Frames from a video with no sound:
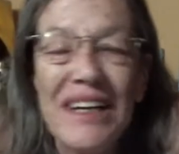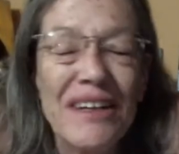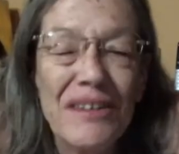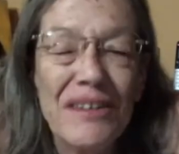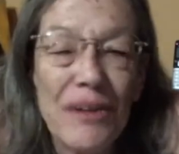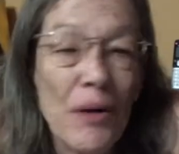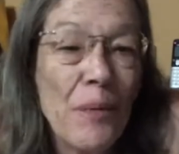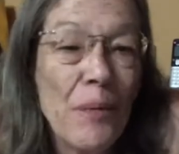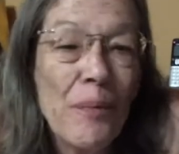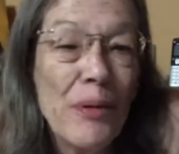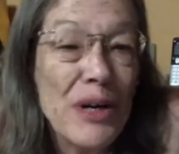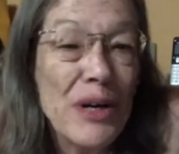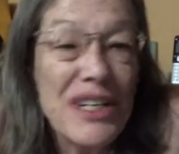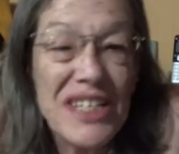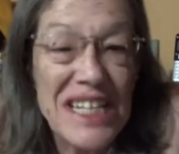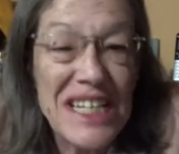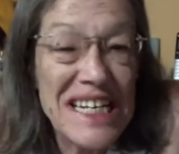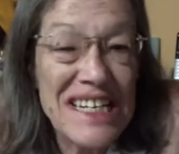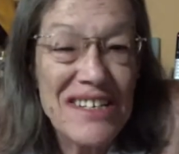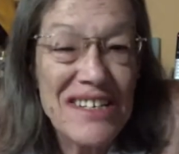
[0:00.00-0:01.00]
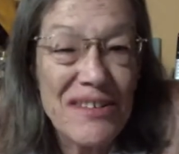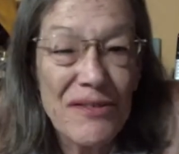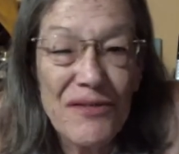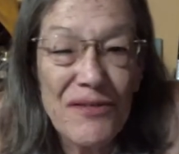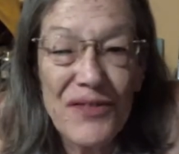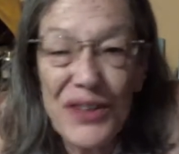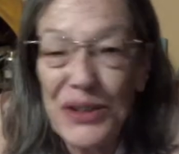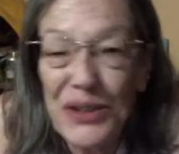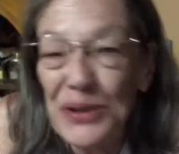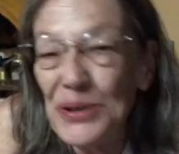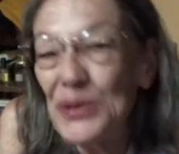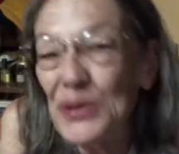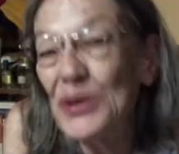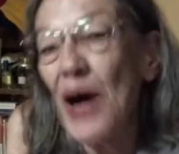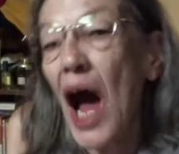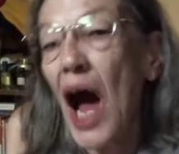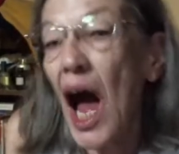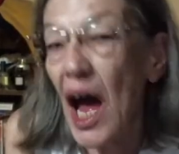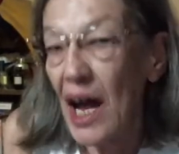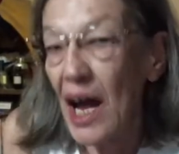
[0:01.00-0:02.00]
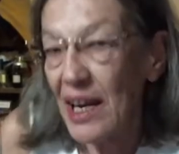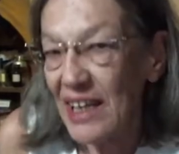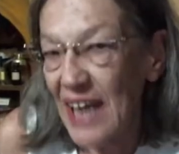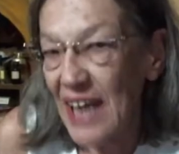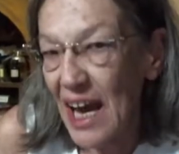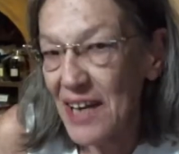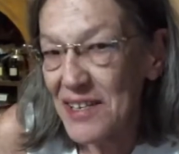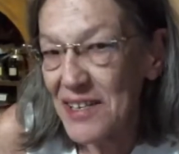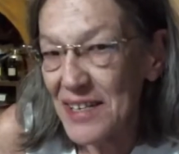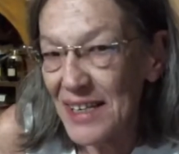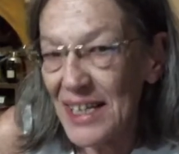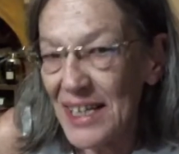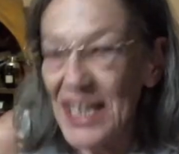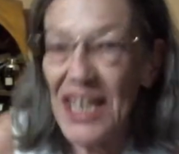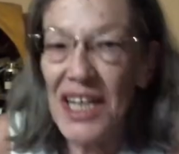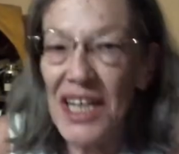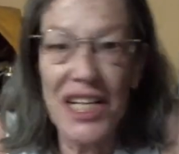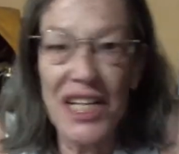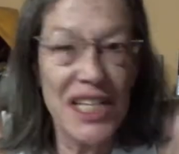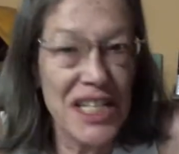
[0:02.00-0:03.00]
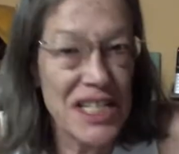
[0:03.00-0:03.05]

Don't put diesel fuel and gasoline in the